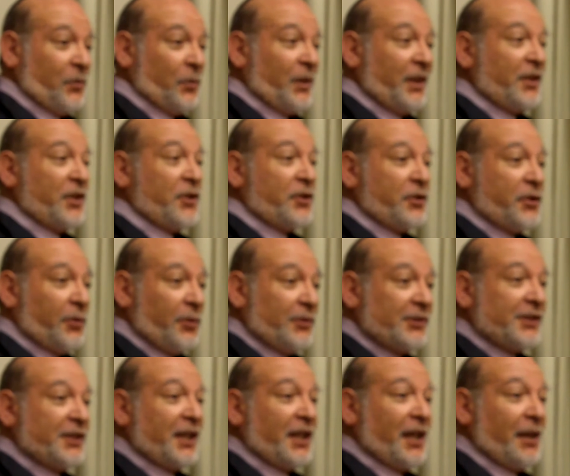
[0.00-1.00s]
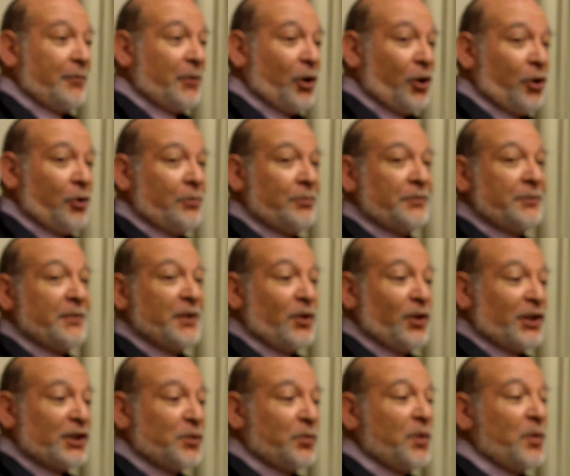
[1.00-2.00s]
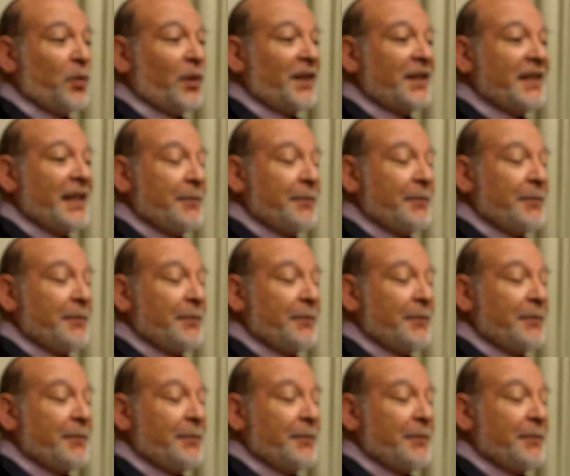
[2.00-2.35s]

We can choose to come home because we want